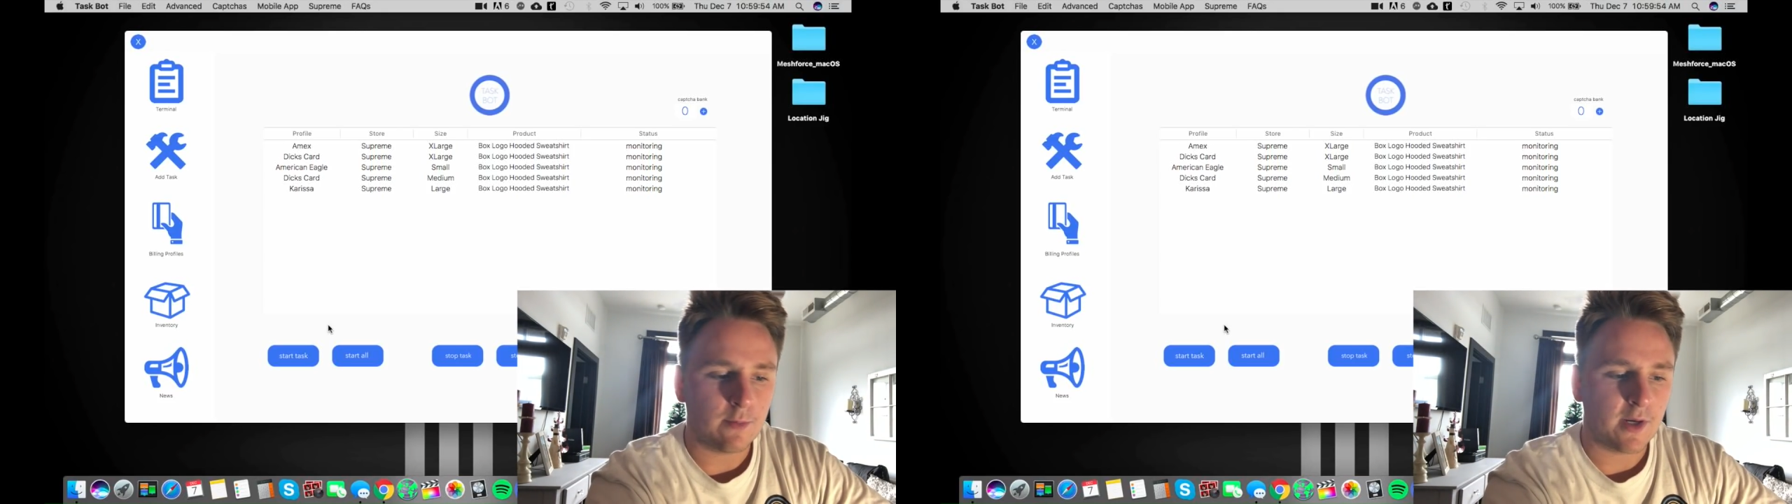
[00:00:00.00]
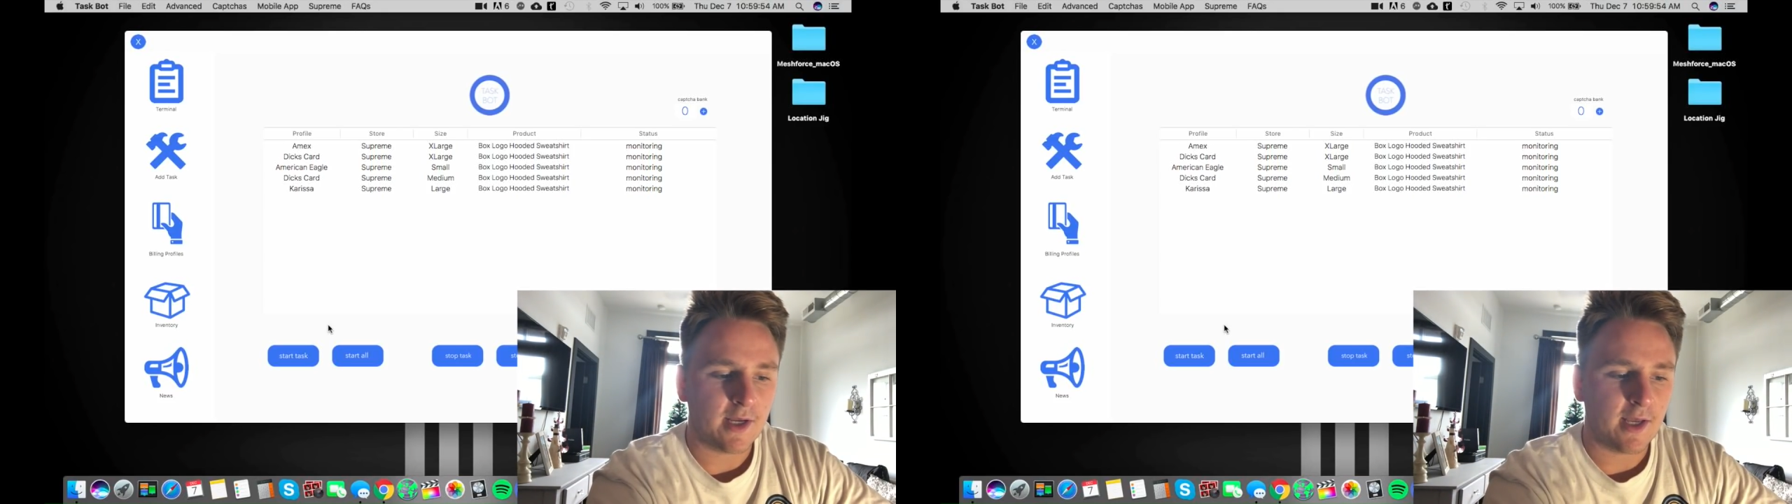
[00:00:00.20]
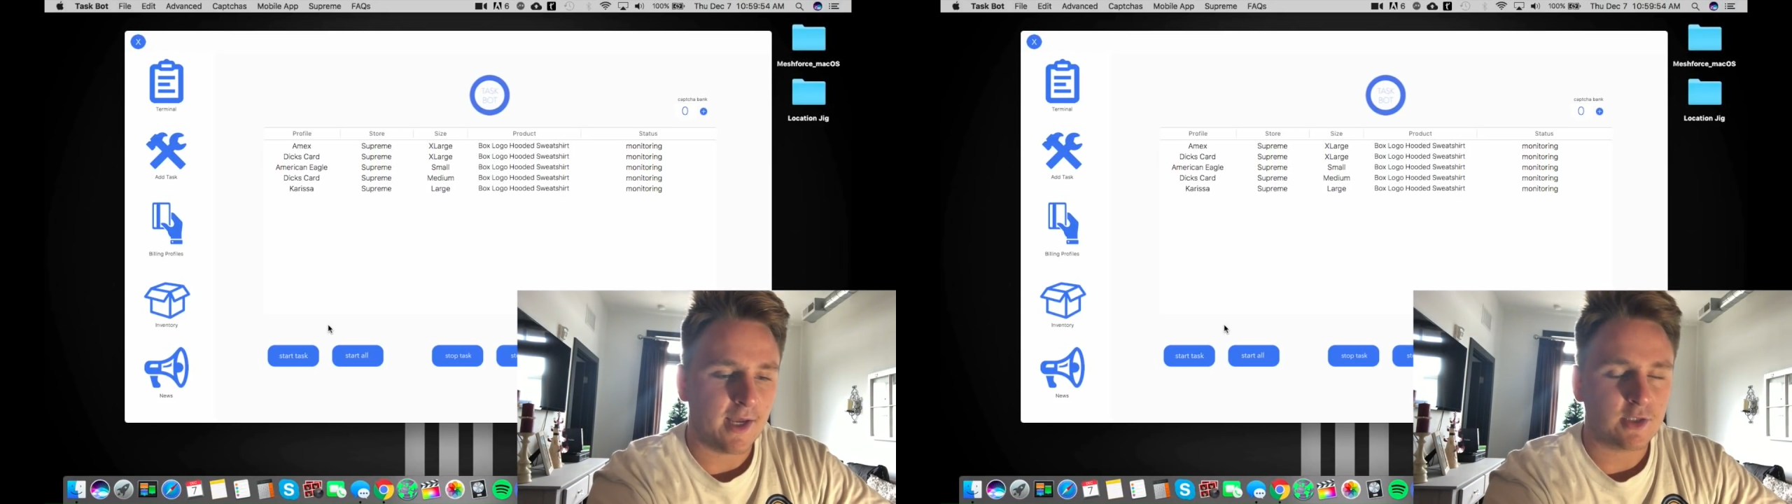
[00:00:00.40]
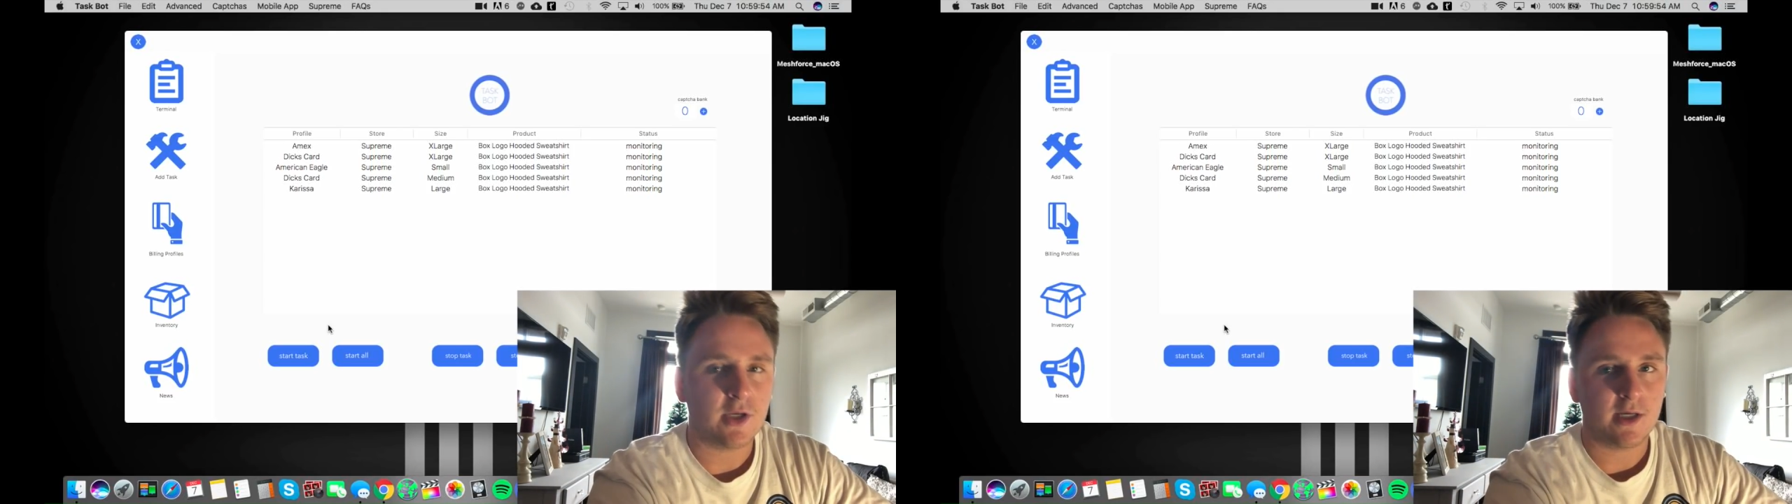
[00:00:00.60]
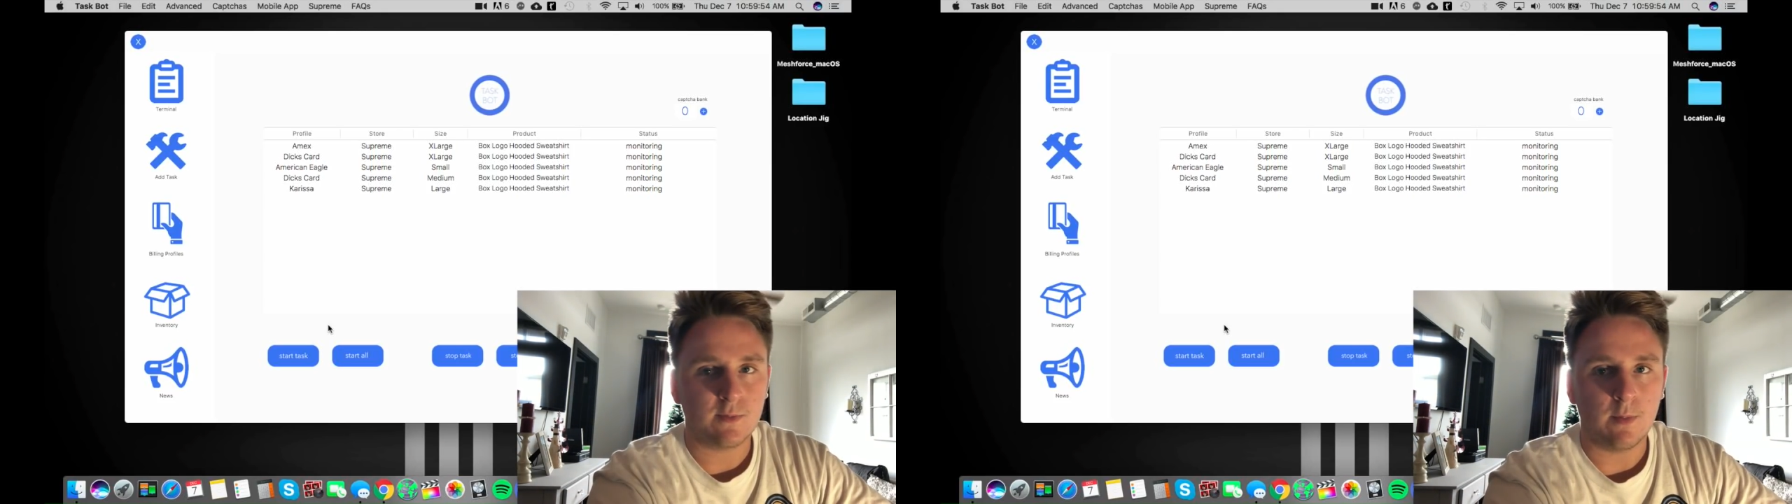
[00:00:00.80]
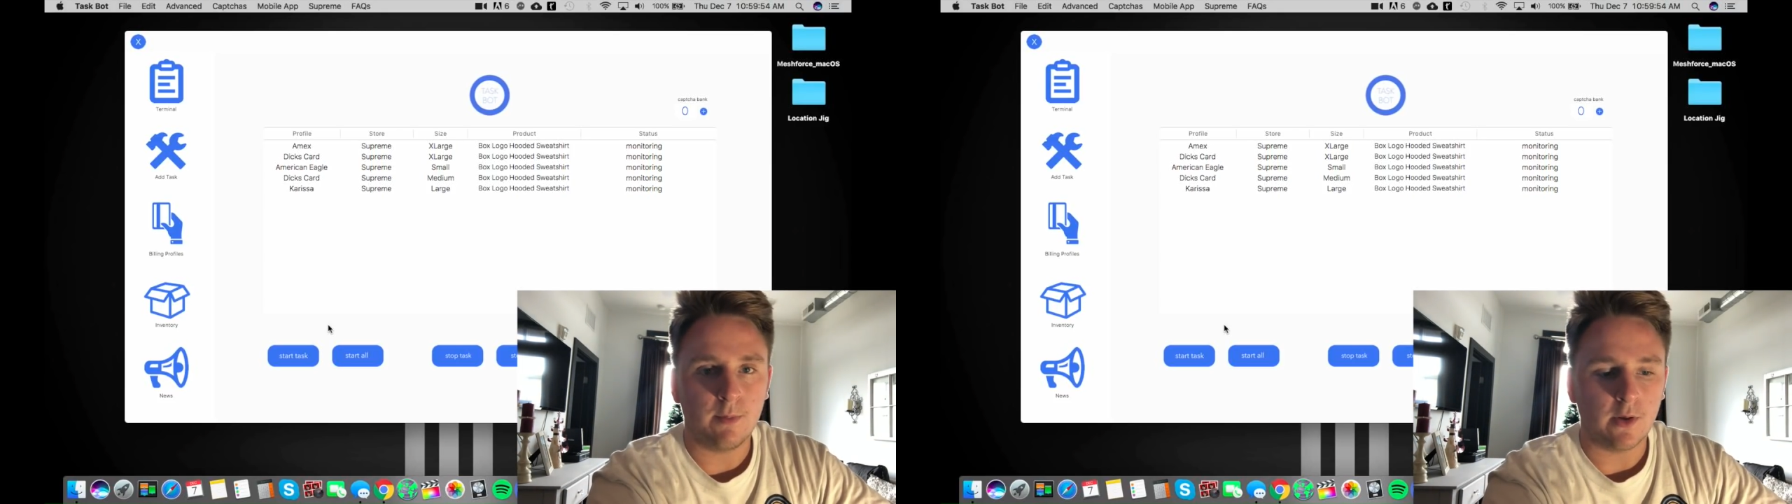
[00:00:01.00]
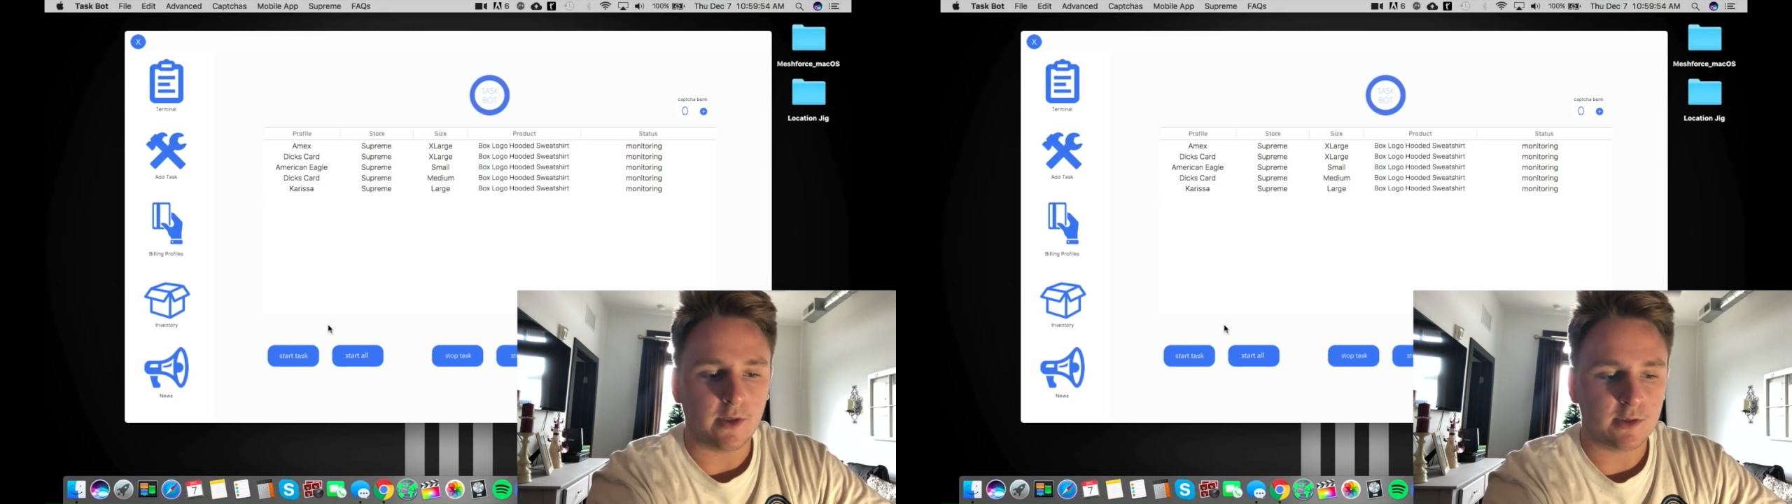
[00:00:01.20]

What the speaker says: but it actually has to be billing.